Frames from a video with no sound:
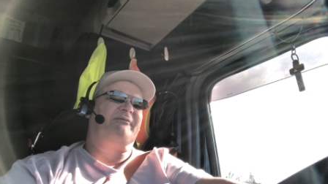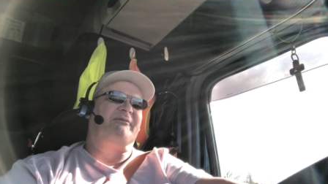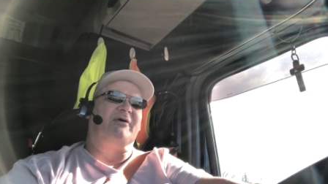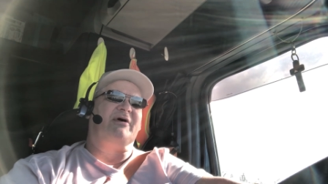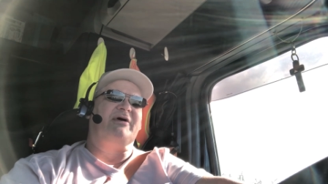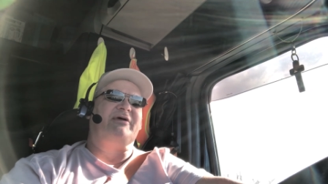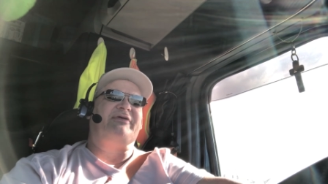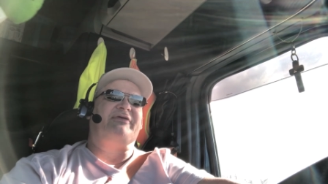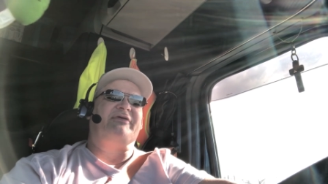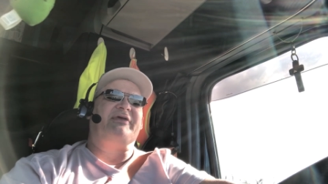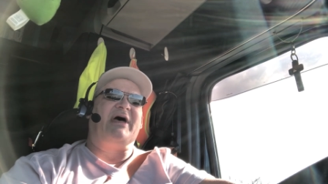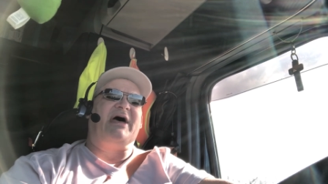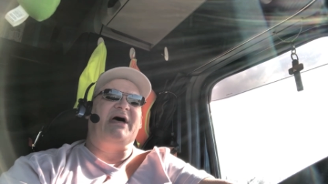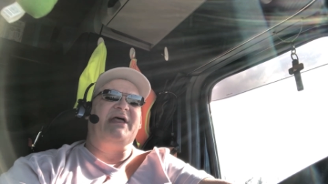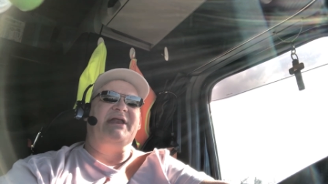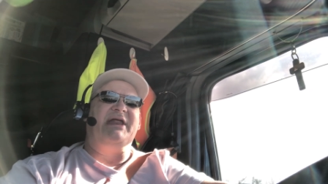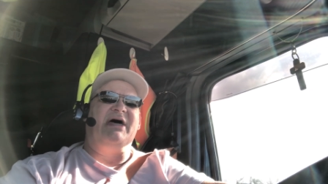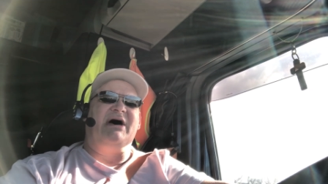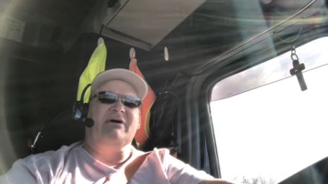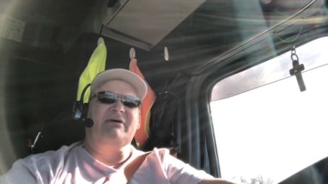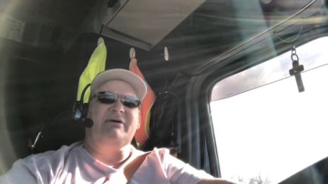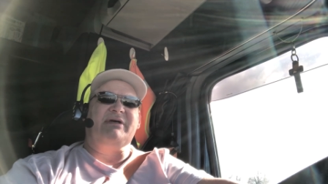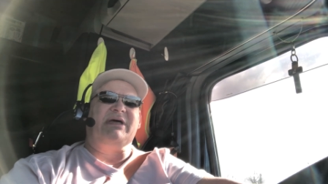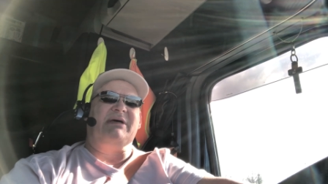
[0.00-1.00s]
first starting
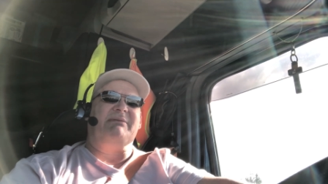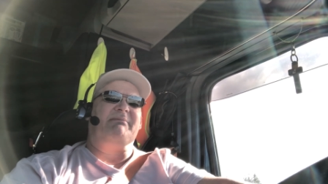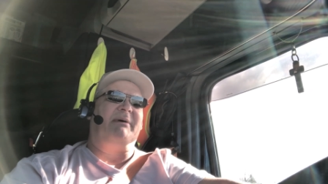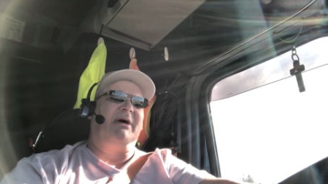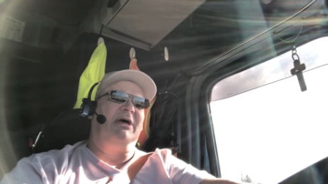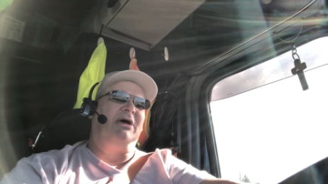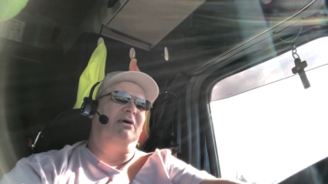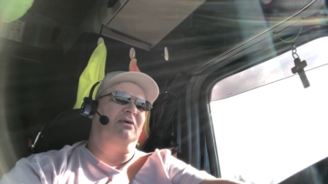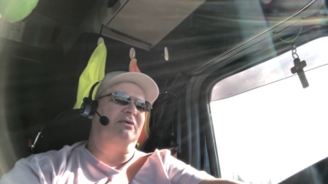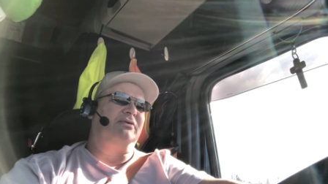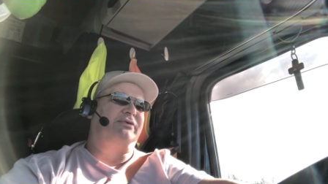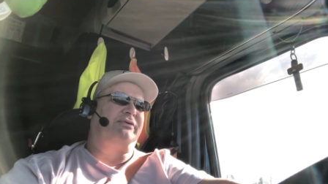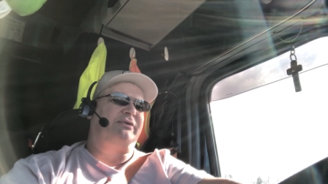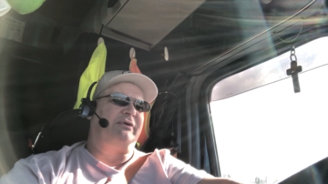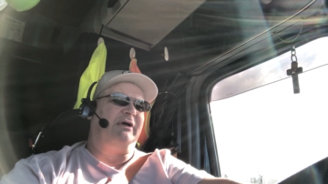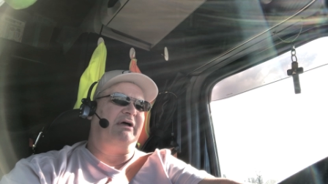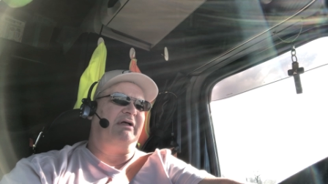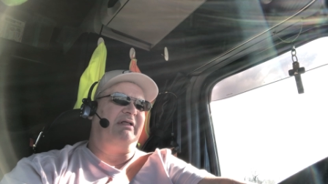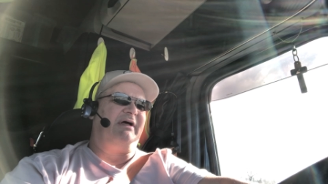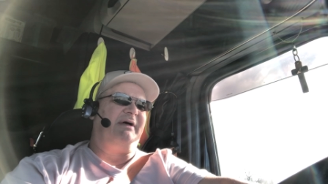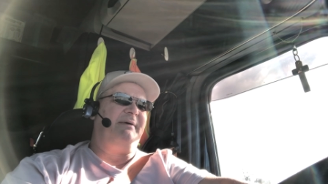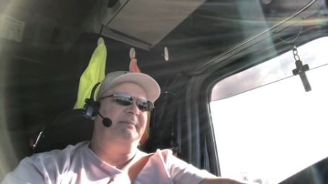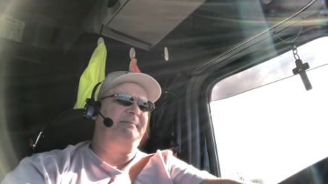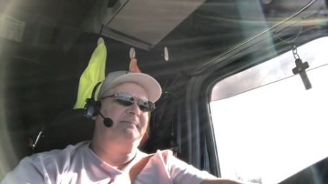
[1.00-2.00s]
out and getting my own
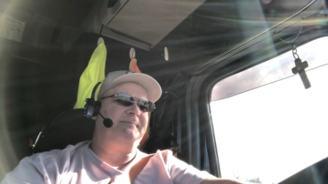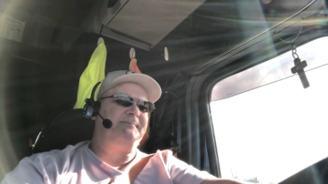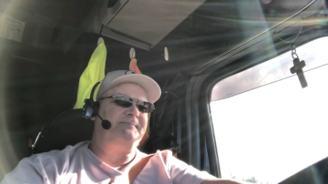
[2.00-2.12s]
trailer.